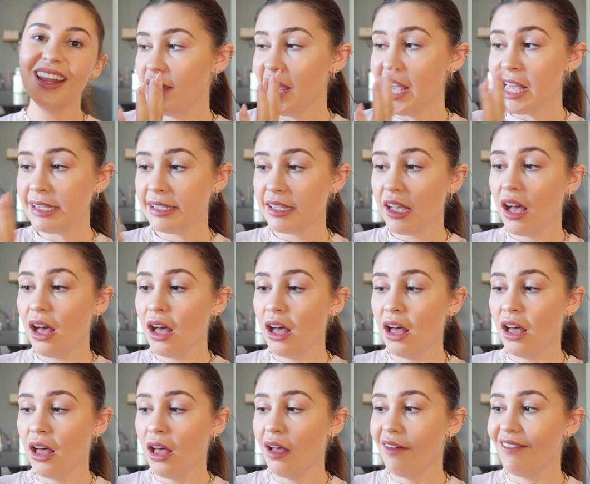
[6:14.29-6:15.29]
These
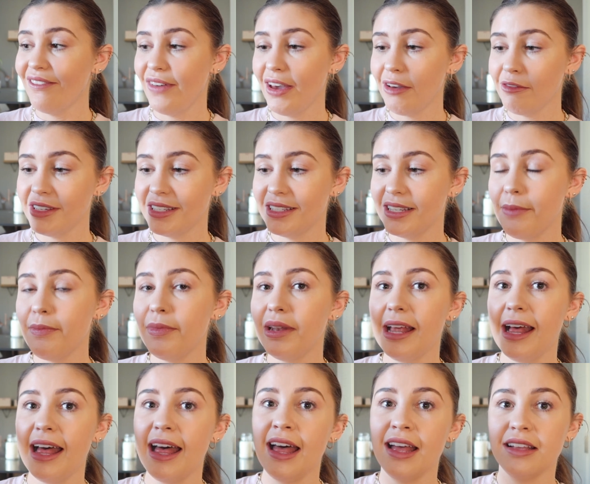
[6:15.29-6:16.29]
are very
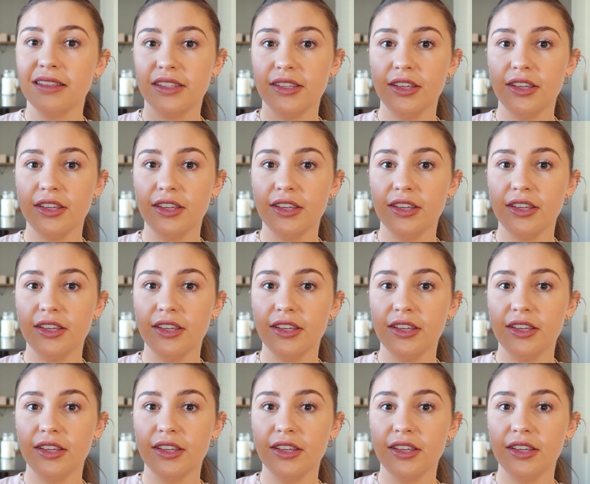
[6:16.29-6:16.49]
similar